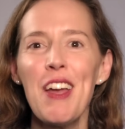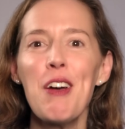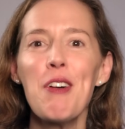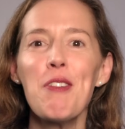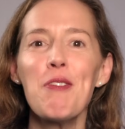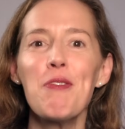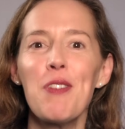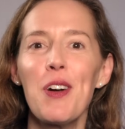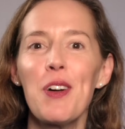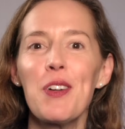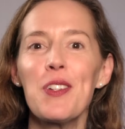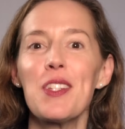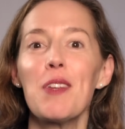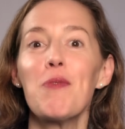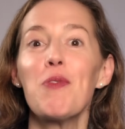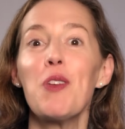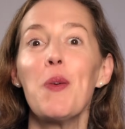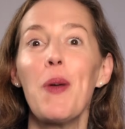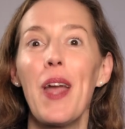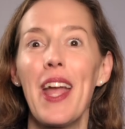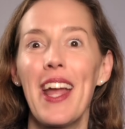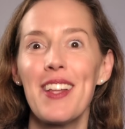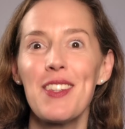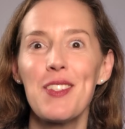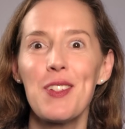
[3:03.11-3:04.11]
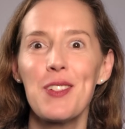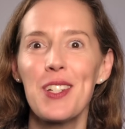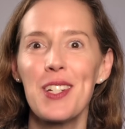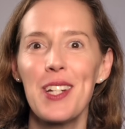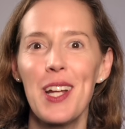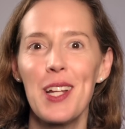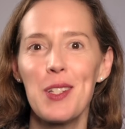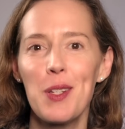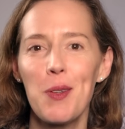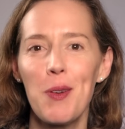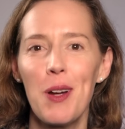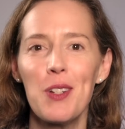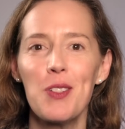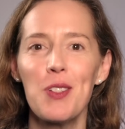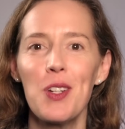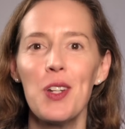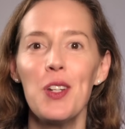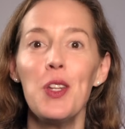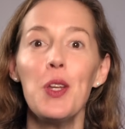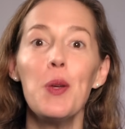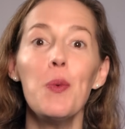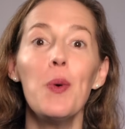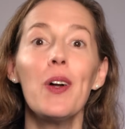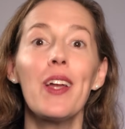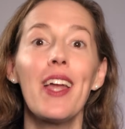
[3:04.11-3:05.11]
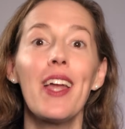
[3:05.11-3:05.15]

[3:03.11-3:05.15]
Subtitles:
Folks, if you answer tonight's question, you will